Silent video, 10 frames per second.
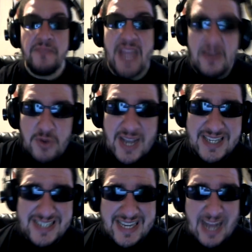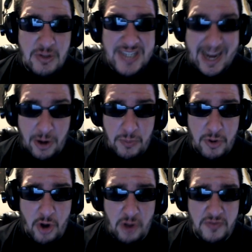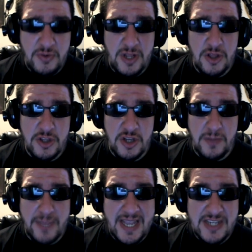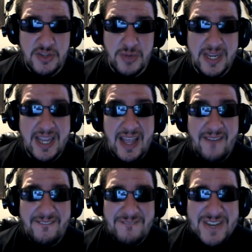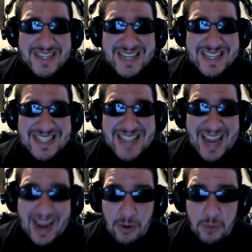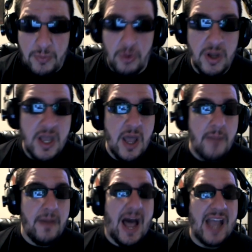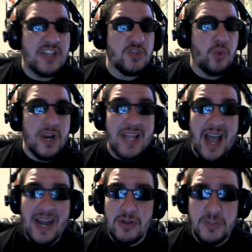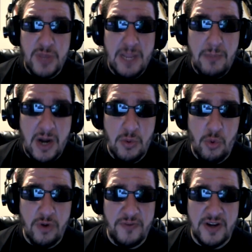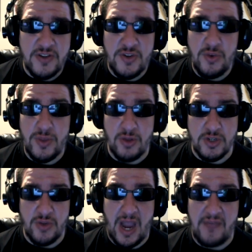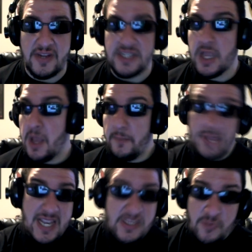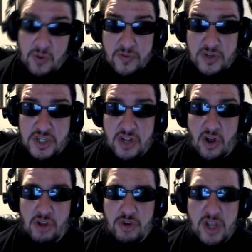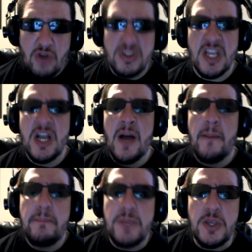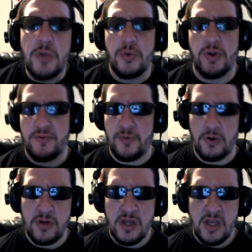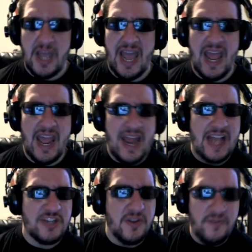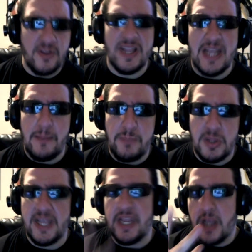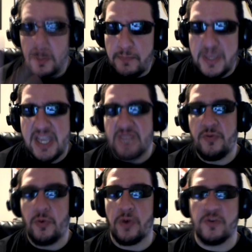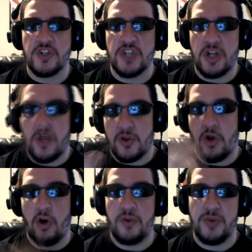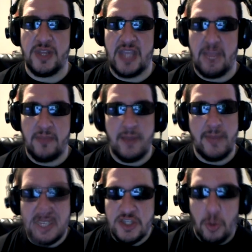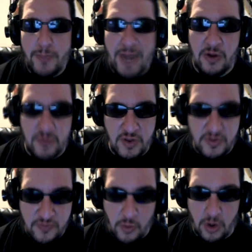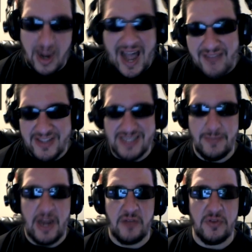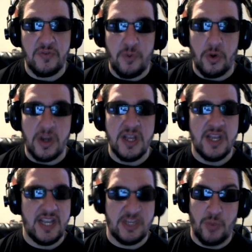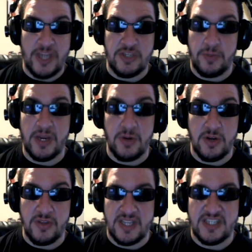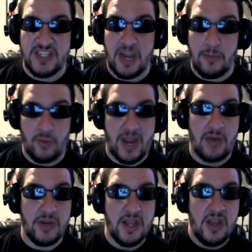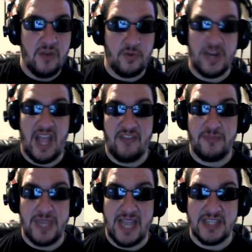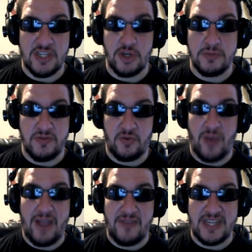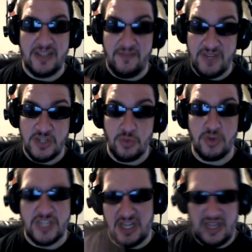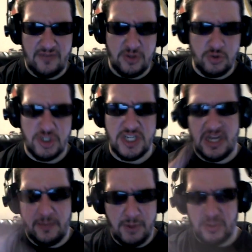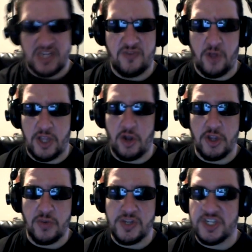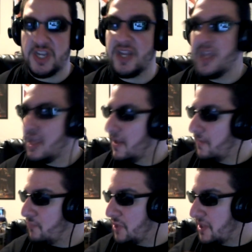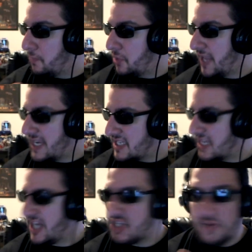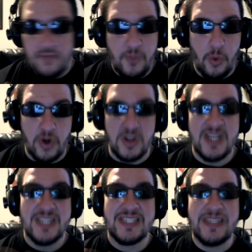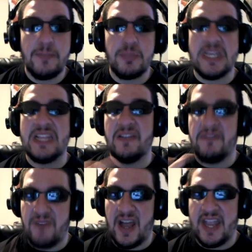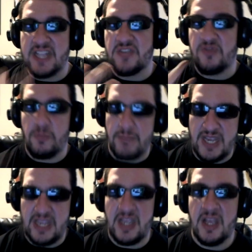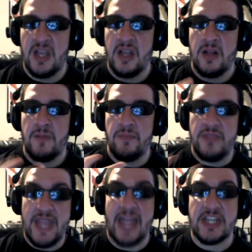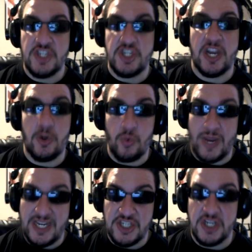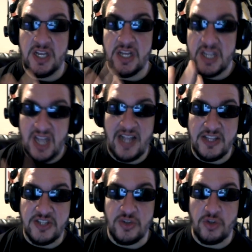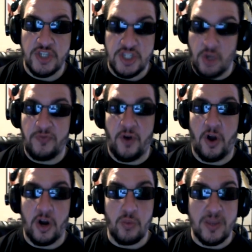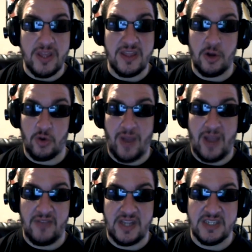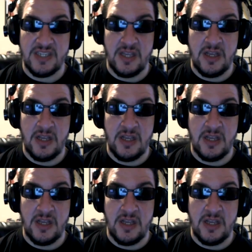Have you guys seen how terrible Call of Duty looked on the PS3? Fucking terrible. I swear to God, I was playing Modern Warfare 2 with those graphics. PS4 version of Call of Duty Ghosts, beautiful. I actually feel like I'm playing a PS4 version of a Call of Duty game. I mean, it's no Battlefield 4. Obviously, Battlefield 4 is way superior this time around for an FPS in terms of graphics and visuals and the levolution and the buildings falling on you and shit. But the PlayStation 4 simply defines for me next generation console so far with their graphics.